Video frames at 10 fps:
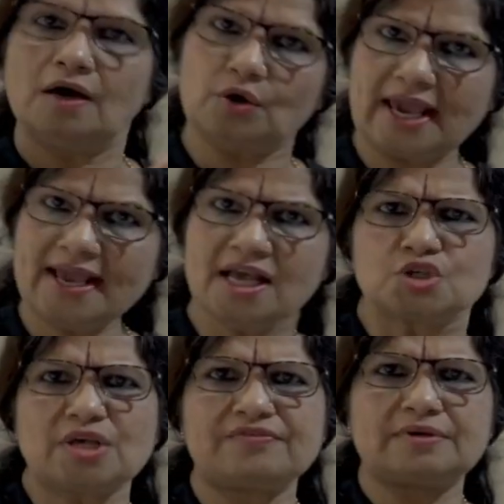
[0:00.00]
Okay,
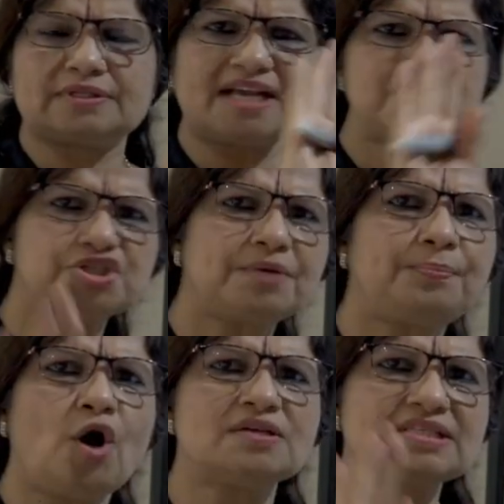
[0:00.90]
so I've touched
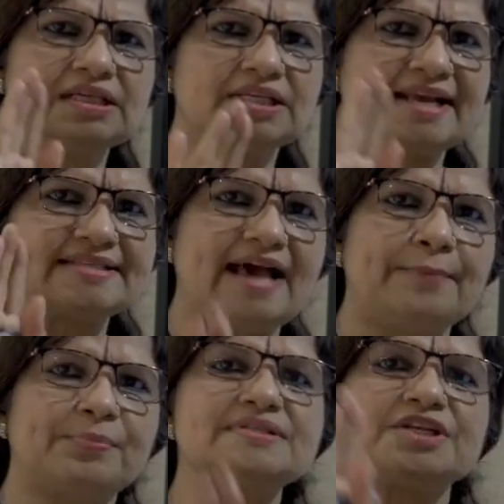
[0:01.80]
upon certain
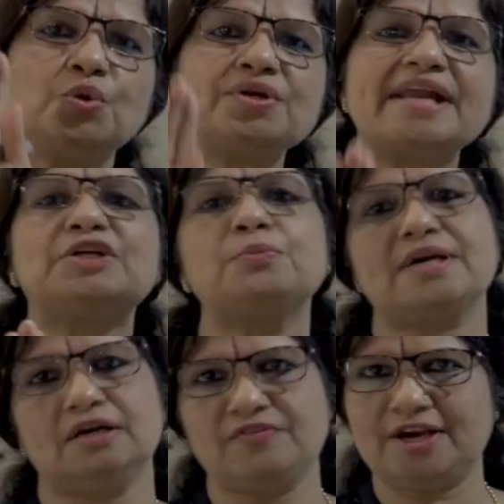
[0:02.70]
examples that you need to
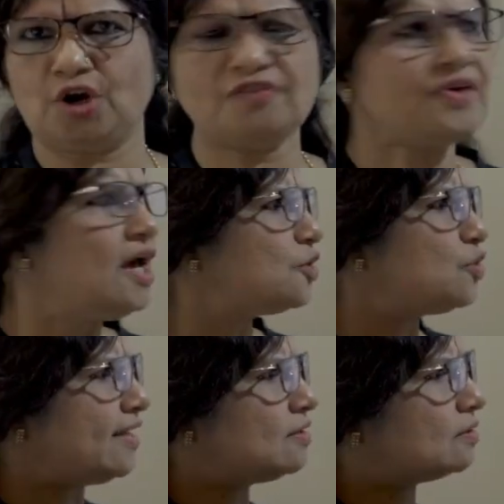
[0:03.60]
be aware of.
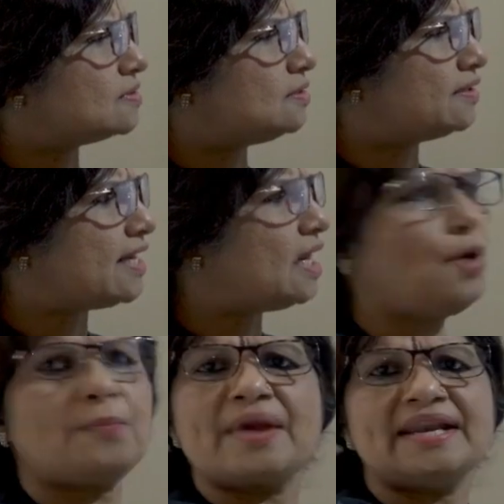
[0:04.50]
You can think
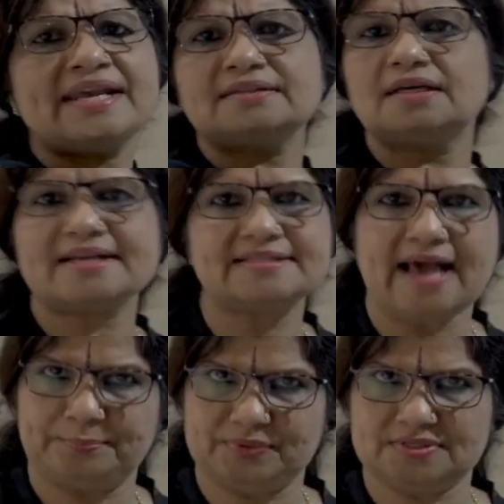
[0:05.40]
about many other
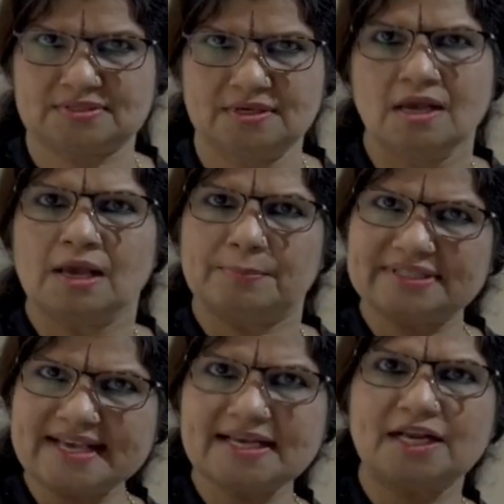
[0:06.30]
examples, but
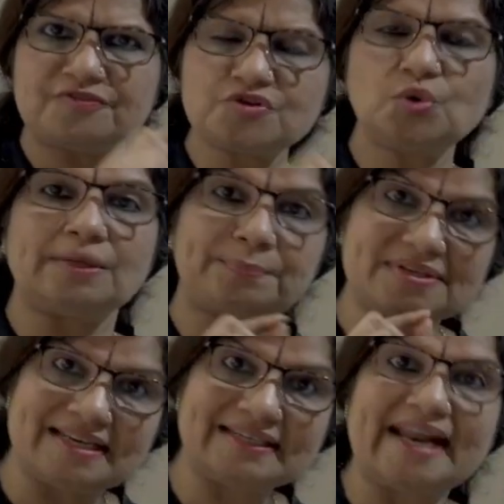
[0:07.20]
these are a few
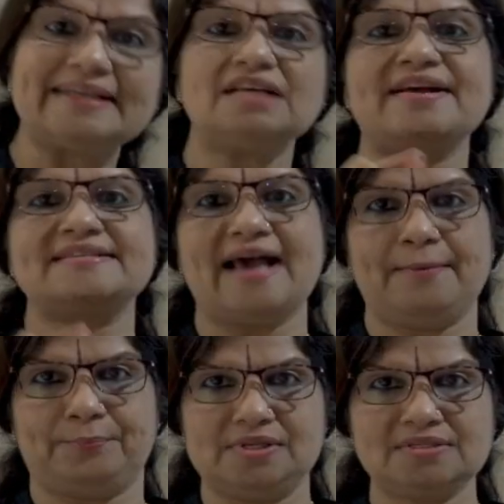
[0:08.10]
representative
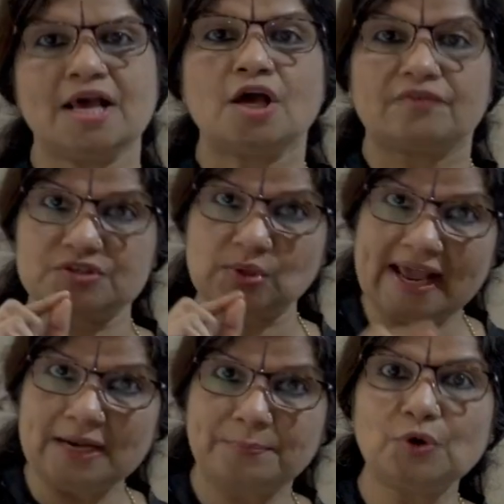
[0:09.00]
examples which will
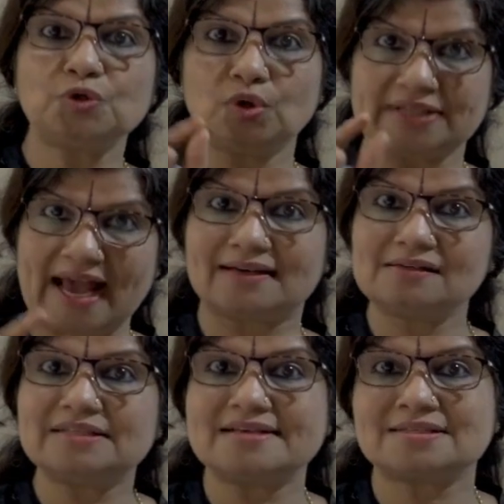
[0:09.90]
help you to
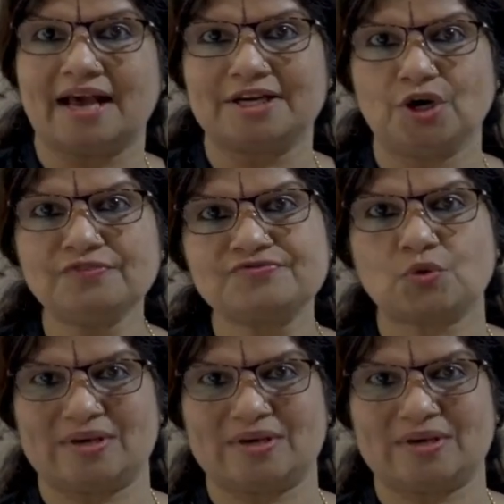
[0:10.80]
tackle these kind of